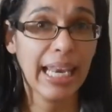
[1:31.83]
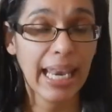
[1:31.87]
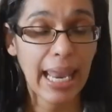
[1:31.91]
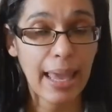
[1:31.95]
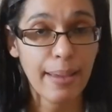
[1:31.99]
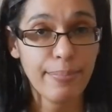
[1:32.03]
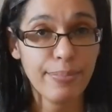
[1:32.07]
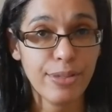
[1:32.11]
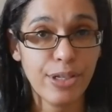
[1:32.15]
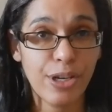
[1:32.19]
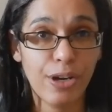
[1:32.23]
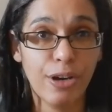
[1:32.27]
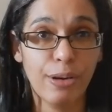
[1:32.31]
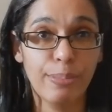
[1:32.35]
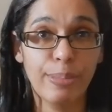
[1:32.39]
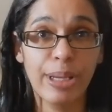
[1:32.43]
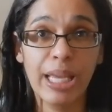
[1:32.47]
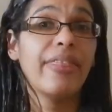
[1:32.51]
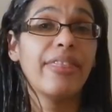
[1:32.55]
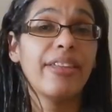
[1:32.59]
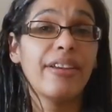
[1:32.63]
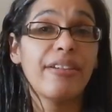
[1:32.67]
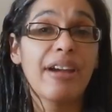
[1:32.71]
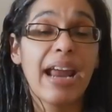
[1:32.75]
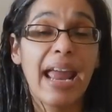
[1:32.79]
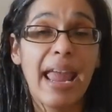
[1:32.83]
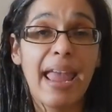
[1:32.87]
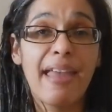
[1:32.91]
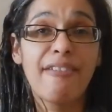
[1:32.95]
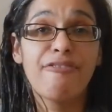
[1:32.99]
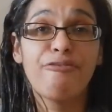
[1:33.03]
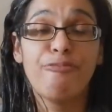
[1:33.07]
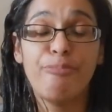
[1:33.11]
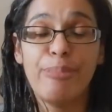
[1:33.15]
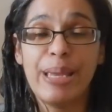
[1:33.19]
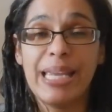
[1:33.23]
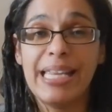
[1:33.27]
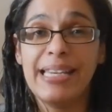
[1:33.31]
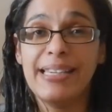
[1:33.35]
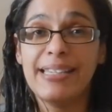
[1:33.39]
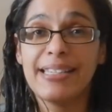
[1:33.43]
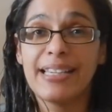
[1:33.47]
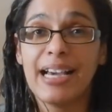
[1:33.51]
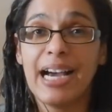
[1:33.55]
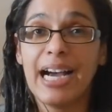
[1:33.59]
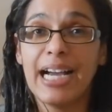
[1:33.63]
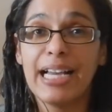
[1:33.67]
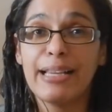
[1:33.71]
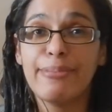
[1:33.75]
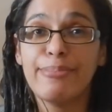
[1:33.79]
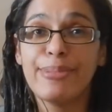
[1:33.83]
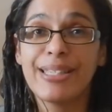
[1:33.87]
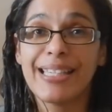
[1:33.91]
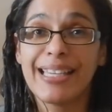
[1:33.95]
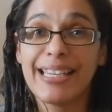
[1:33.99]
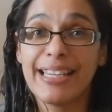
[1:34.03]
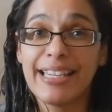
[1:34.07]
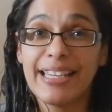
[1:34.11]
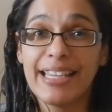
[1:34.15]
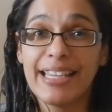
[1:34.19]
laptop there have been times